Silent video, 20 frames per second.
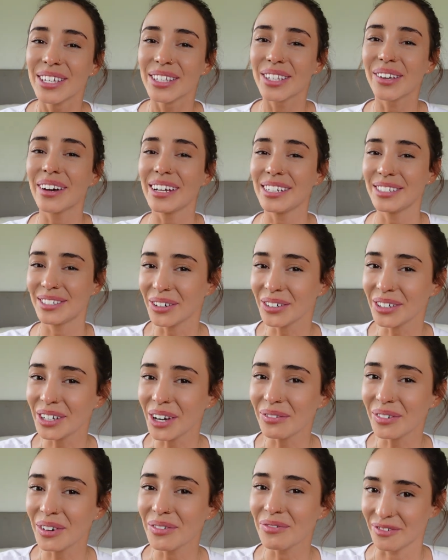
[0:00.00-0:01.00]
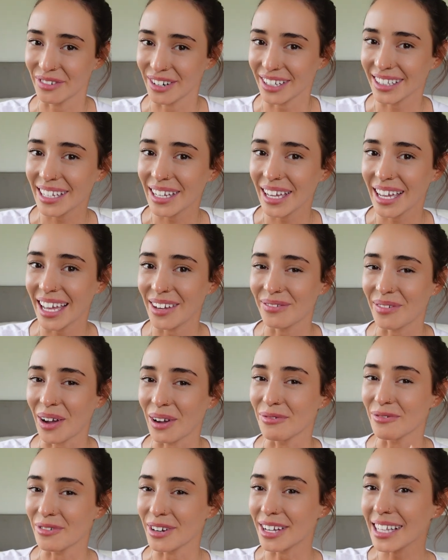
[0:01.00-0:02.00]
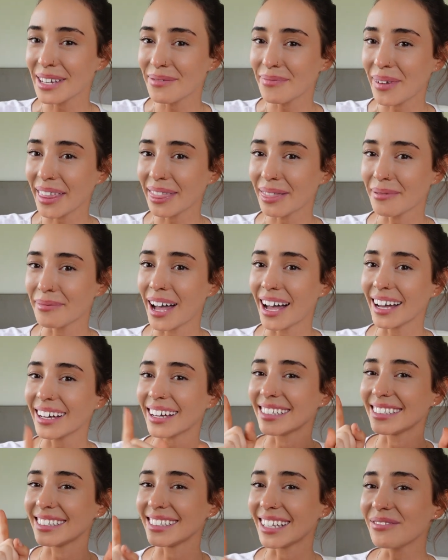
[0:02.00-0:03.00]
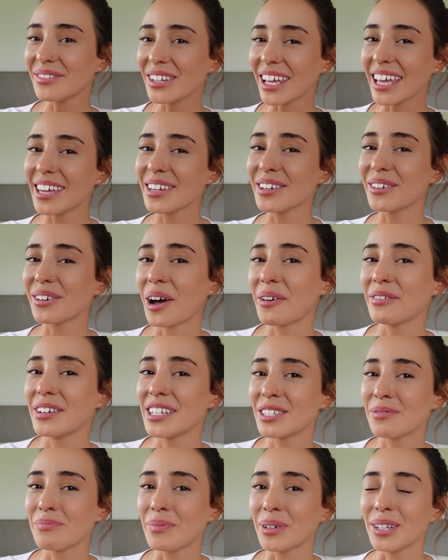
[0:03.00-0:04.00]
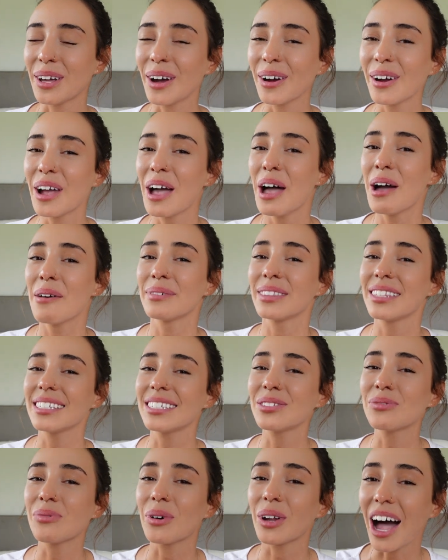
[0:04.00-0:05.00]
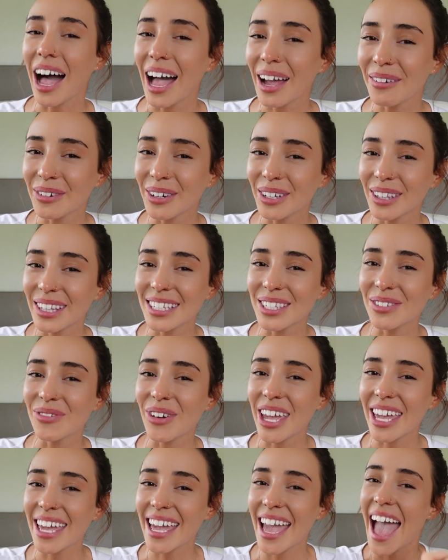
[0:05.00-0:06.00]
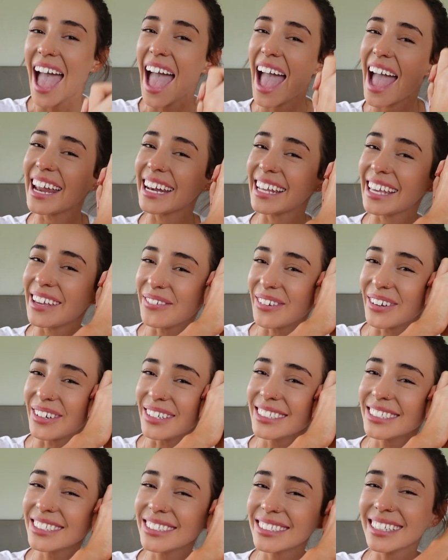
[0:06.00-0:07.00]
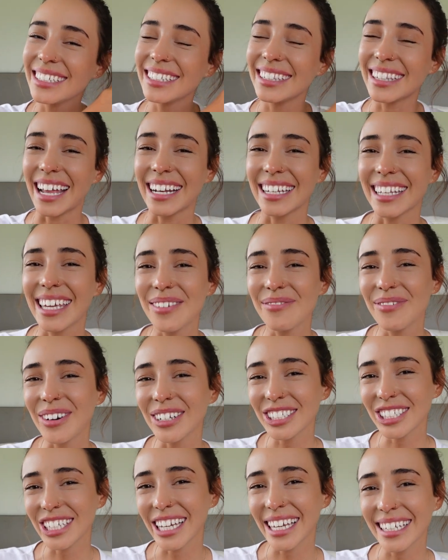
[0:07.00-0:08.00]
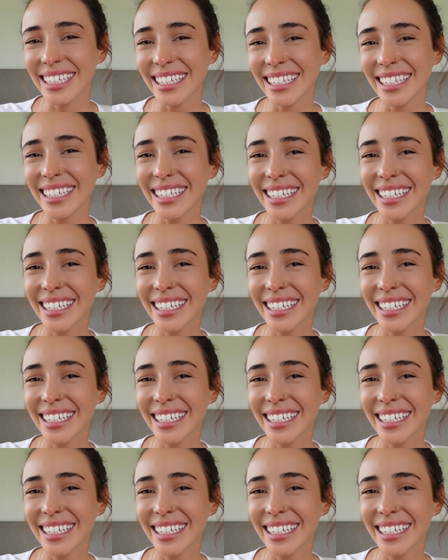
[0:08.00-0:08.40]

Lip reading: So I don't know if I really meet the mark. I'd love to hear your comments below, but this is what I wore this week, and if you're interested, then keep watching.